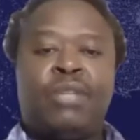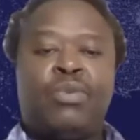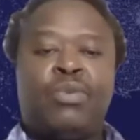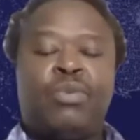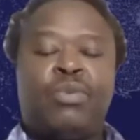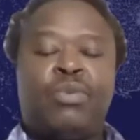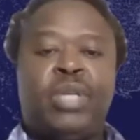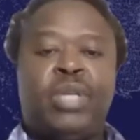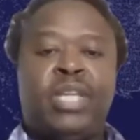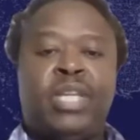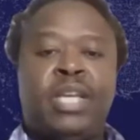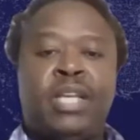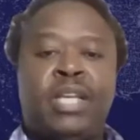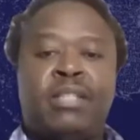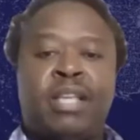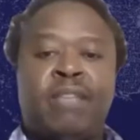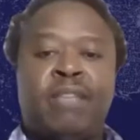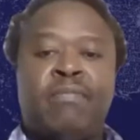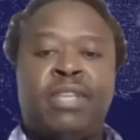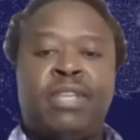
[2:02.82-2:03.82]
would be a
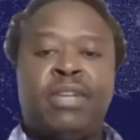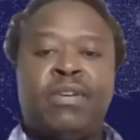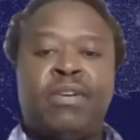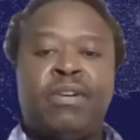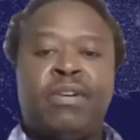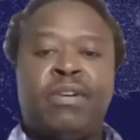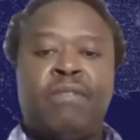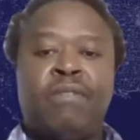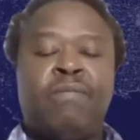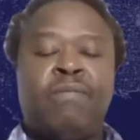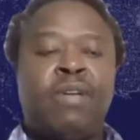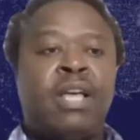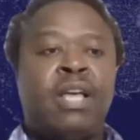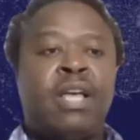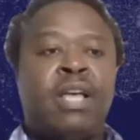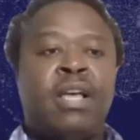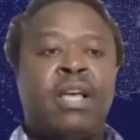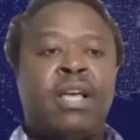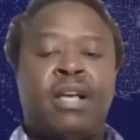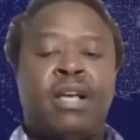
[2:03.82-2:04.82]
saving of
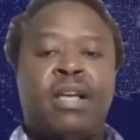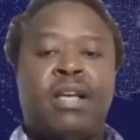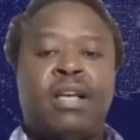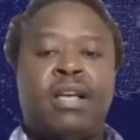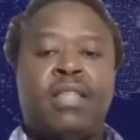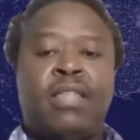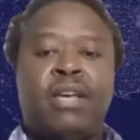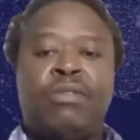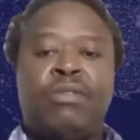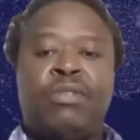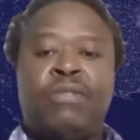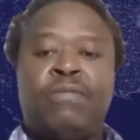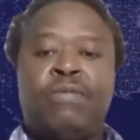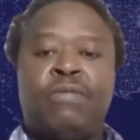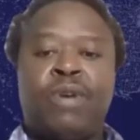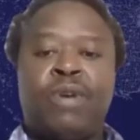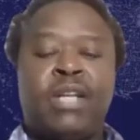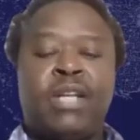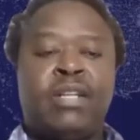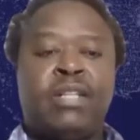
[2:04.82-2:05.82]

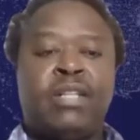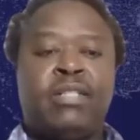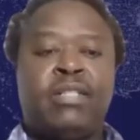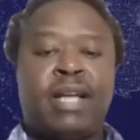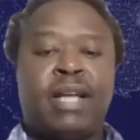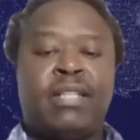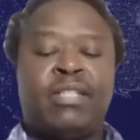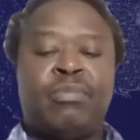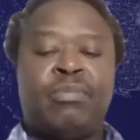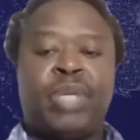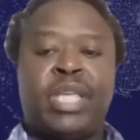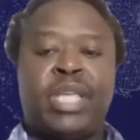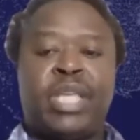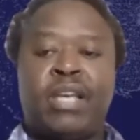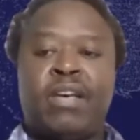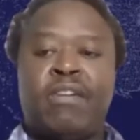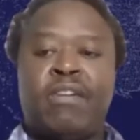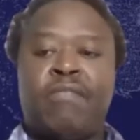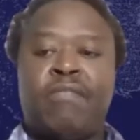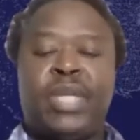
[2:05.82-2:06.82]
1,400 tons per year
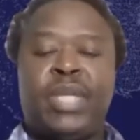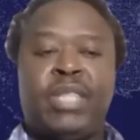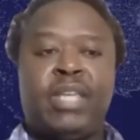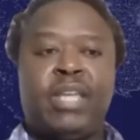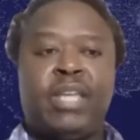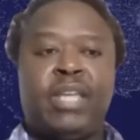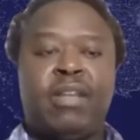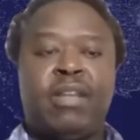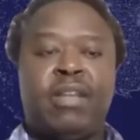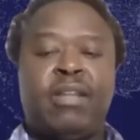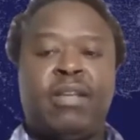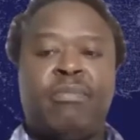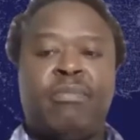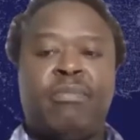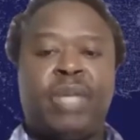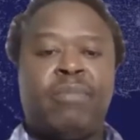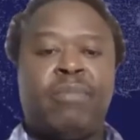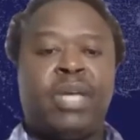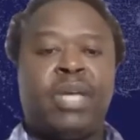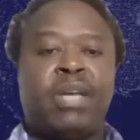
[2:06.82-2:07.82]
of methane, a
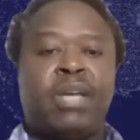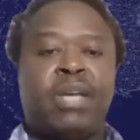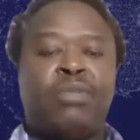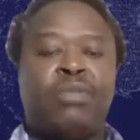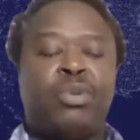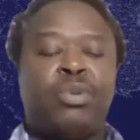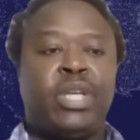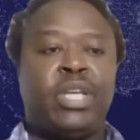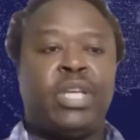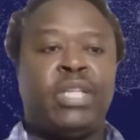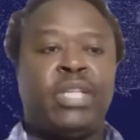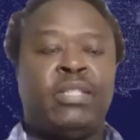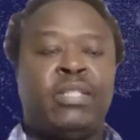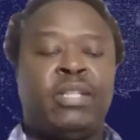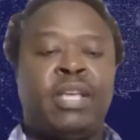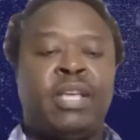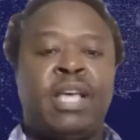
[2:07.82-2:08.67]
payback of 2 years,